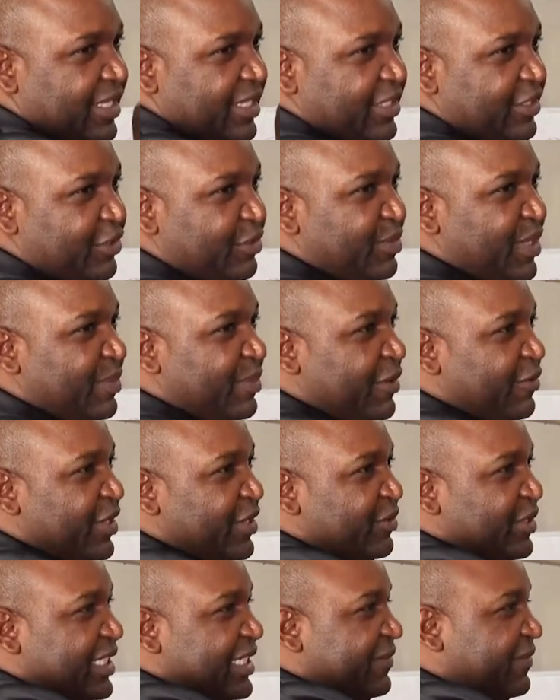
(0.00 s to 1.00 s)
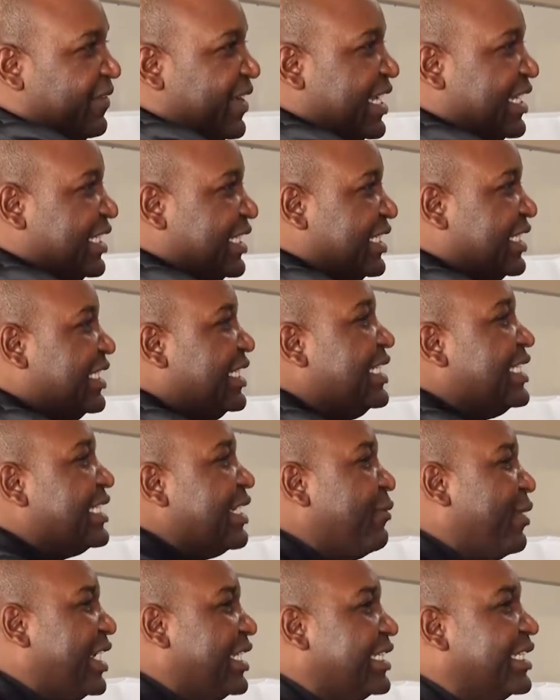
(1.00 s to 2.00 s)
You remember when we defined it, it's a
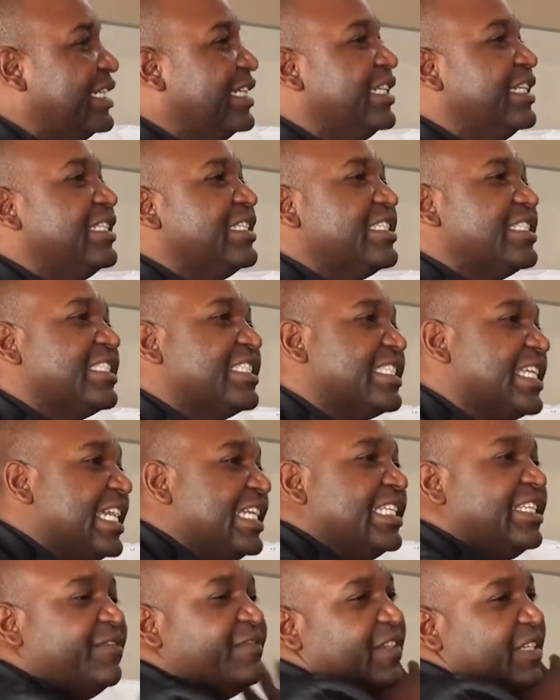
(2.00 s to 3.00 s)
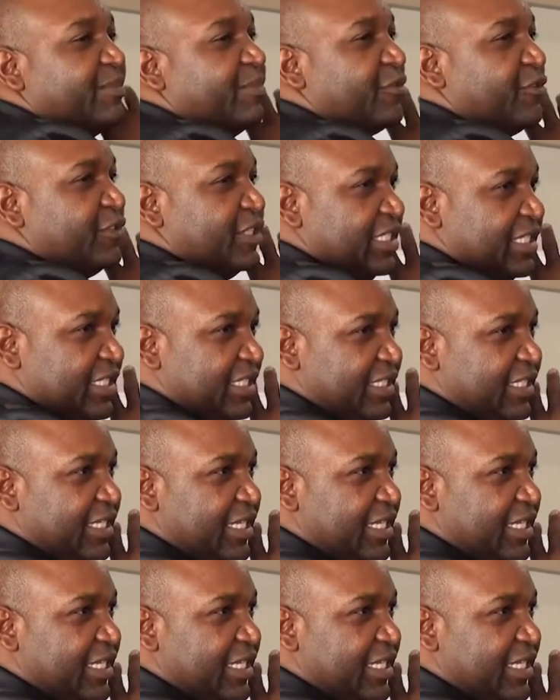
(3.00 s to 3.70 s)
what? Scientific process.